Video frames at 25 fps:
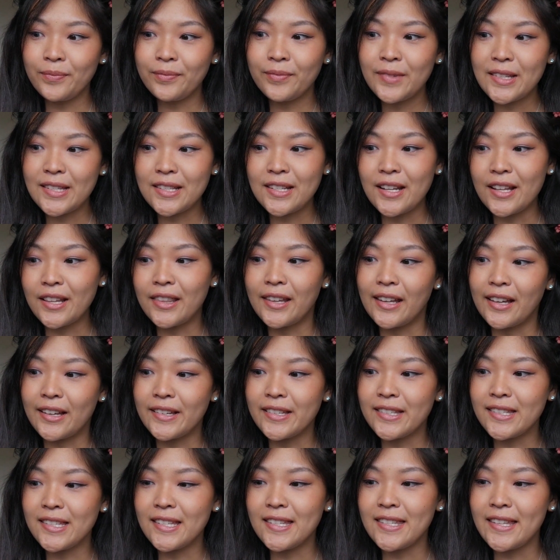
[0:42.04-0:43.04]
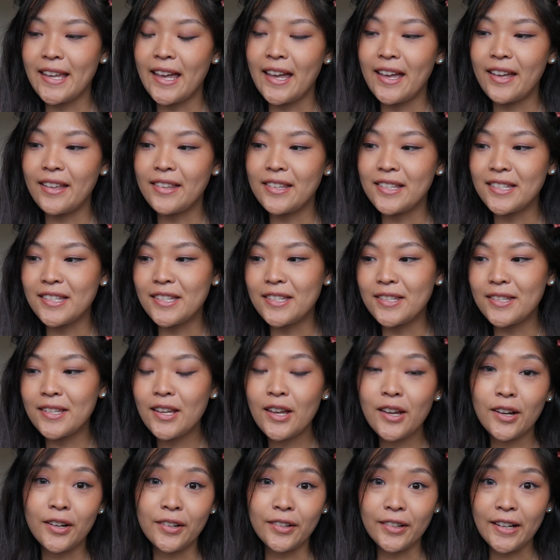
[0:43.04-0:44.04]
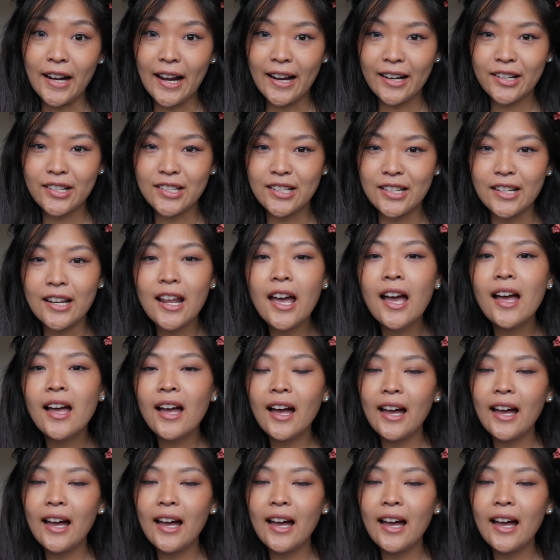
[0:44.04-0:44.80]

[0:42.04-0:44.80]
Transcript: There's nothing else to say. This is a reaction.